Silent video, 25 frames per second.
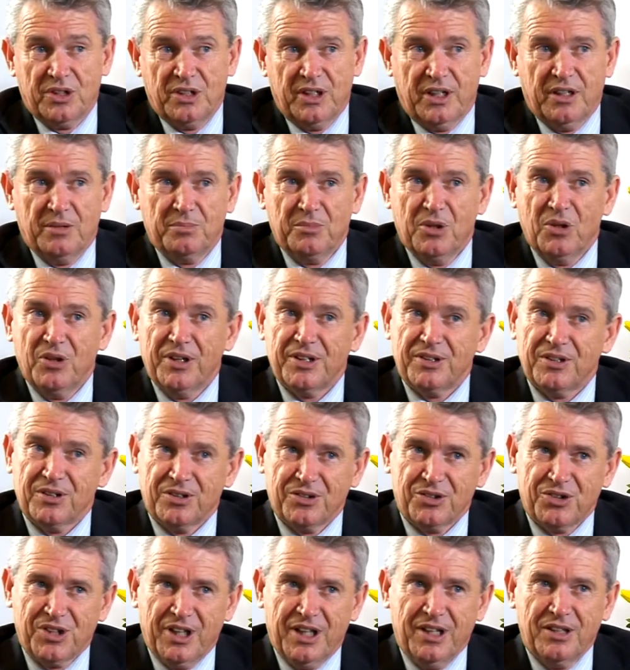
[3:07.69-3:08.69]
Now, it might not
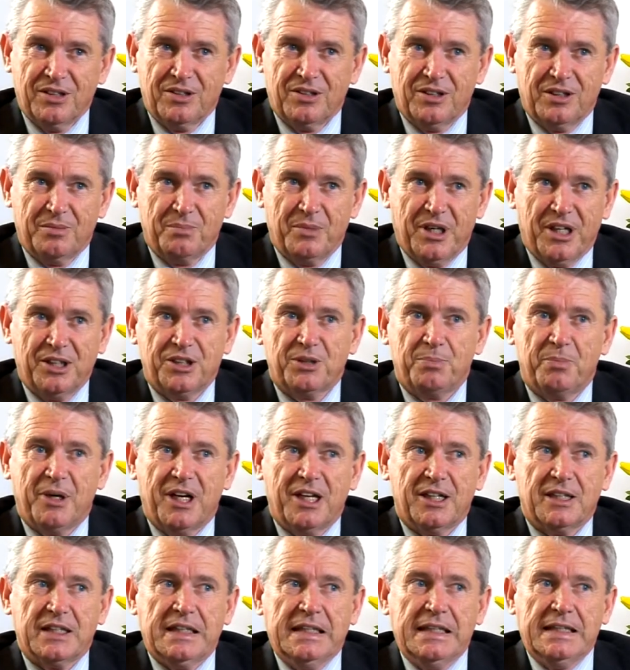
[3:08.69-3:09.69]
sound like much,
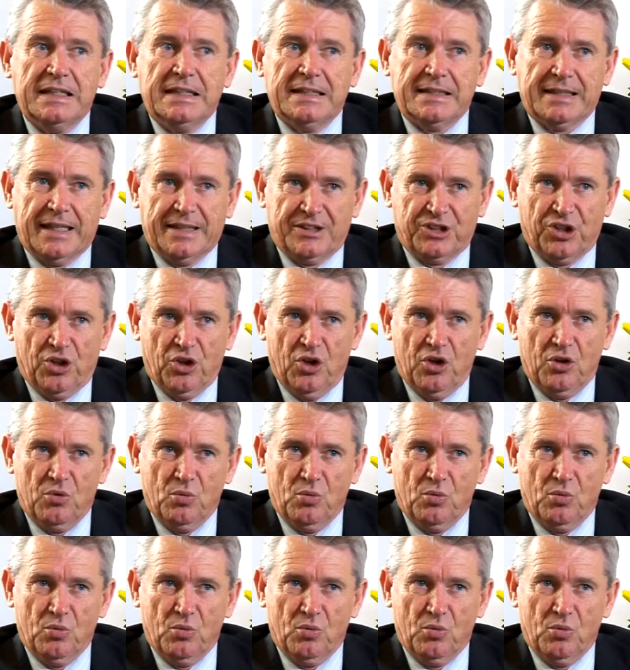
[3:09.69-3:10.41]
but that's a long